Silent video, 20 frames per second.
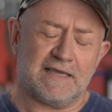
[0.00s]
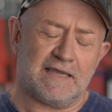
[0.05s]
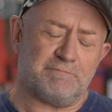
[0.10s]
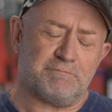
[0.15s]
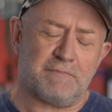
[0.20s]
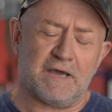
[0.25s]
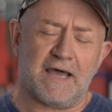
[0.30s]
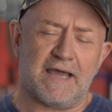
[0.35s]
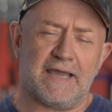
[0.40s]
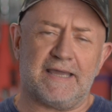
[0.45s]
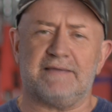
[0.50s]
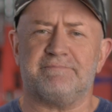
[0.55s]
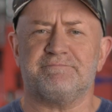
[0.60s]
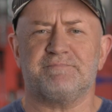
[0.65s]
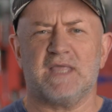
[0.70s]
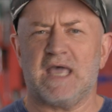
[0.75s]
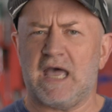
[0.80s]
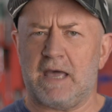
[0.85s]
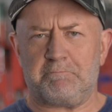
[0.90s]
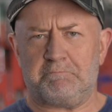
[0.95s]
And by
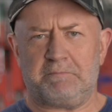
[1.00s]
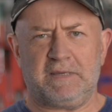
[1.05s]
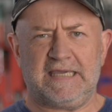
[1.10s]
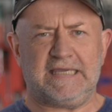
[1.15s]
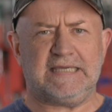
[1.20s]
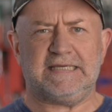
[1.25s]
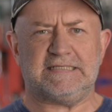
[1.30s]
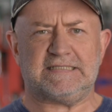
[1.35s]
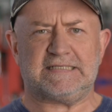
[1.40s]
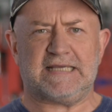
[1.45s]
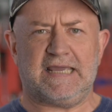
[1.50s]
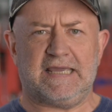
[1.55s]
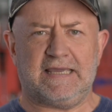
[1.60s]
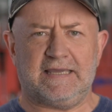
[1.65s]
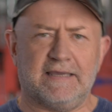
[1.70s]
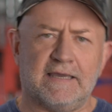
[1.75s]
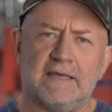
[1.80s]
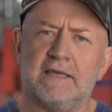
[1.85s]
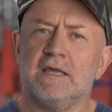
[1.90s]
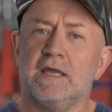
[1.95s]

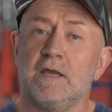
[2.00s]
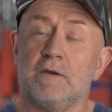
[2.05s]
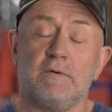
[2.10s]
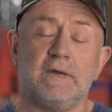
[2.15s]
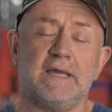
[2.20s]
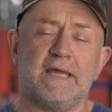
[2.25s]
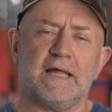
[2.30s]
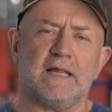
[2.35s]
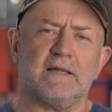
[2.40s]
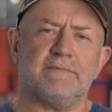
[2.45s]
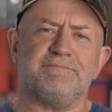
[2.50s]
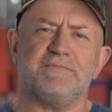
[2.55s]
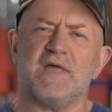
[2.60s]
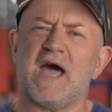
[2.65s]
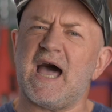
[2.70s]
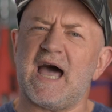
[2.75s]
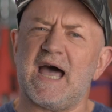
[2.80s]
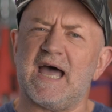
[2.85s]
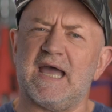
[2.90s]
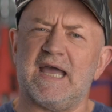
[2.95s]
appeasing, well,
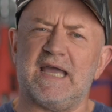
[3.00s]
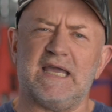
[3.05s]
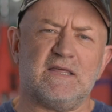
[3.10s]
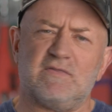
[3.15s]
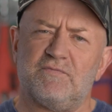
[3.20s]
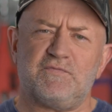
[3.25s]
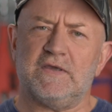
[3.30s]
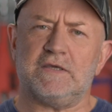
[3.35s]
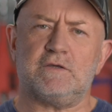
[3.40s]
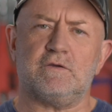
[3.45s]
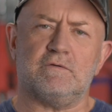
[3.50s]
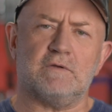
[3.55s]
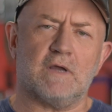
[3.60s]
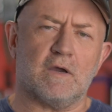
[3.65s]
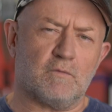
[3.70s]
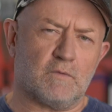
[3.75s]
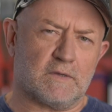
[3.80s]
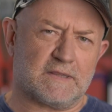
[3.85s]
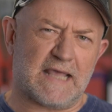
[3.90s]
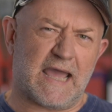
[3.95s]
I think you
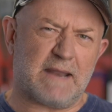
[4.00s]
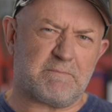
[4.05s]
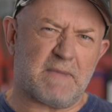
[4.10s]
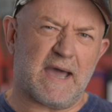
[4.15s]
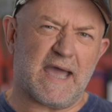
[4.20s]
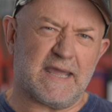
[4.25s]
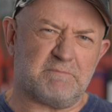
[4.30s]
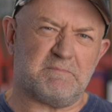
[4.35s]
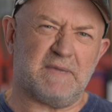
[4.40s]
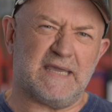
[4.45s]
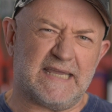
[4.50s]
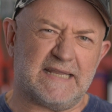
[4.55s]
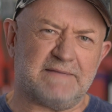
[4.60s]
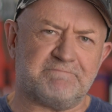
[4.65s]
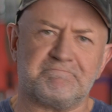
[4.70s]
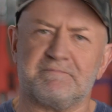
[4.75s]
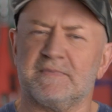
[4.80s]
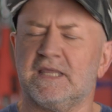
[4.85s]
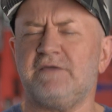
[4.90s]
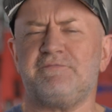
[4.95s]
know what that might mean.
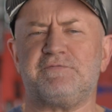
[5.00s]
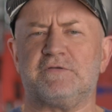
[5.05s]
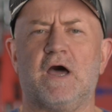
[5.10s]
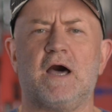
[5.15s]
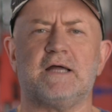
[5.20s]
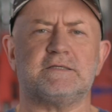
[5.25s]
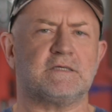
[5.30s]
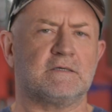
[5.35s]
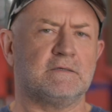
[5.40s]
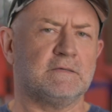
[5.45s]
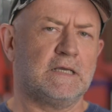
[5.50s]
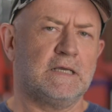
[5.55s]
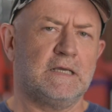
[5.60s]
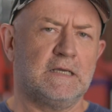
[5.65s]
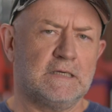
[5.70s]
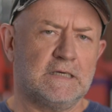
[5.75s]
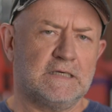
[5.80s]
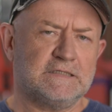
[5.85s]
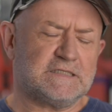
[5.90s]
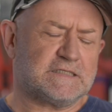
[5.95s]
If not,
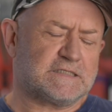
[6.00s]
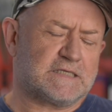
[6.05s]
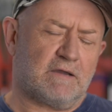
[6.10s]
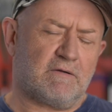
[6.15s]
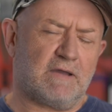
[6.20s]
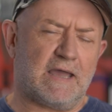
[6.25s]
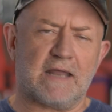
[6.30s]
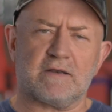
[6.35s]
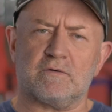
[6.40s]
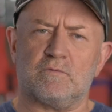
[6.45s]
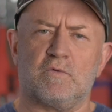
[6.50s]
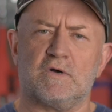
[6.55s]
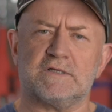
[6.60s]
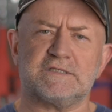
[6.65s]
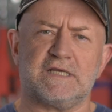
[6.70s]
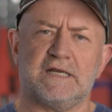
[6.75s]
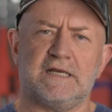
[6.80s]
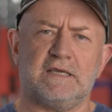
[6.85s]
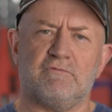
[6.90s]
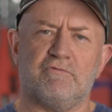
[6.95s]
just go out and
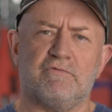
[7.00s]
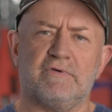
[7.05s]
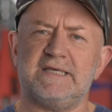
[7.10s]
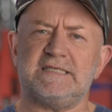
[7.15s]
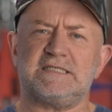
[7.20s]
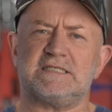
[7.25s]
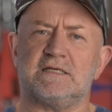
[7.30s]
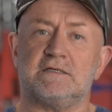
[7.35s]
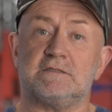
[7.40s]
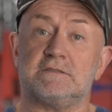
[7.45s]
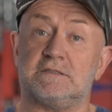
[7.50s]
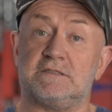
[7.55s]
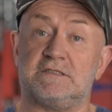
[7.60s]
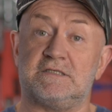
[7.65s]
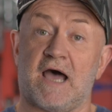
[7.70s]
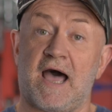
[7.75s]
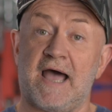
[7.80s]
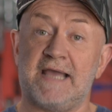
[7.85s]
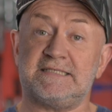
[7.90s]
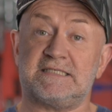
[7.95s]
watch any recent
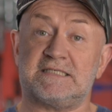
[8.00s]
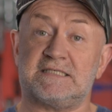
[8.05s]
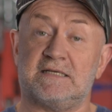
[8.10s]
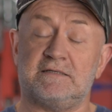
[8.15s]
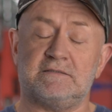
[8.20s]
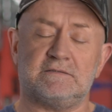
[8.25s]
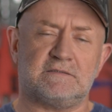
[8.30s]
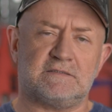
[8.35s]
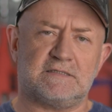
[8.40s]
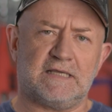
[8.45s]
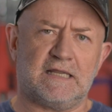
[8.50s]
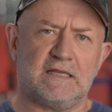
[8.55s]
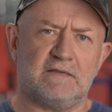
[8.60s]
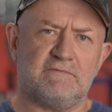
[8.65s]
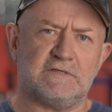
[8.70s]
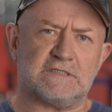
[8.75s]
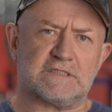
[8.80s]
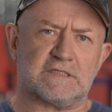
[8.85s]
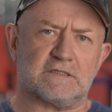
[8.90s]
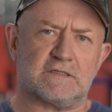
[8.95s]
Dyson
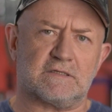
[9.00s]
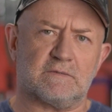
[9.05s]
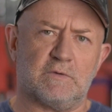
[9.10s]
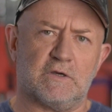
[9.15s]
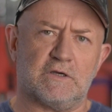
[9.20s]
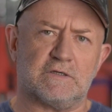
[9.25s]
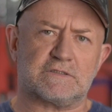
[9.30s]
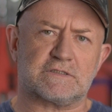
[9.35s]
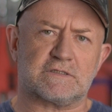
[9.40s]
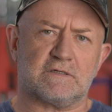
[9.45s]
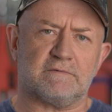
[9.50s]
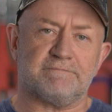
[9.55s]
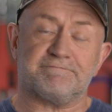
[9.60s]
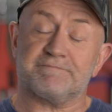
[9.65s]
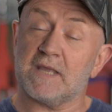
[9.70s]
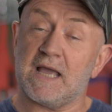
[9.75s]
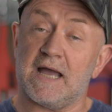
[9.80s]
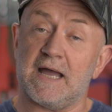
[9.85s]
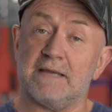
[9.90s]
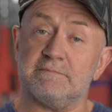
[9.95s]
television commercial.
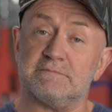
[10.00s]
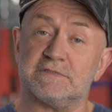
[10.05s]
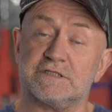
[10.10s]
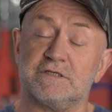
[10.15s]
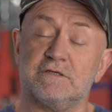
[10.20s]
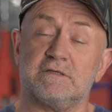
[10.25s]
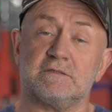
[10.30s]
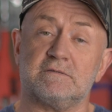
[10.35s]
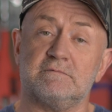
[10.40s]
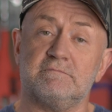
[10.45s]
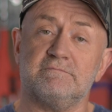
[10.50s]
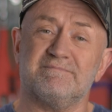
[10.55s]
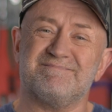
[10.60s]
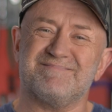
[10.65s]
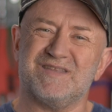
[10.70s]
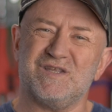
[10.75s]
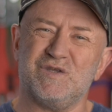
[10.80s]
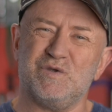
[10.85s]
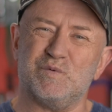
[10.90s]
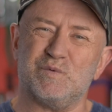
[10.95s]
I'm certain
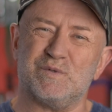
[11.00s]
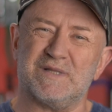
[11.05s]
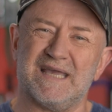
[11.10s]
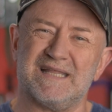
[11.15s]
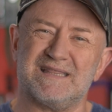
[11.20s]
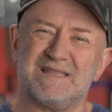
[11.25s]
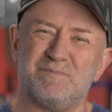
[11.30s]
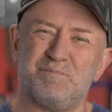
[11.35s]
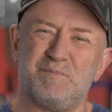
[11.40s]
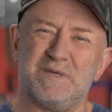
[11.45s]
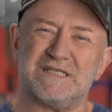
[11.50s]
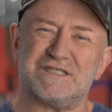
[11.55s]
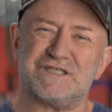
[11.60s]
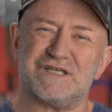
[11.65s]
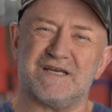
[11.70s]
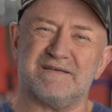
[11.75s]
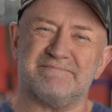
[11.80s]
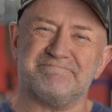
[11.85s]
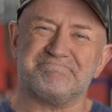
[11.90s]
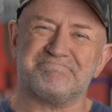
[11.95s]
you'll get the
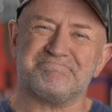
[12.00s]
picture.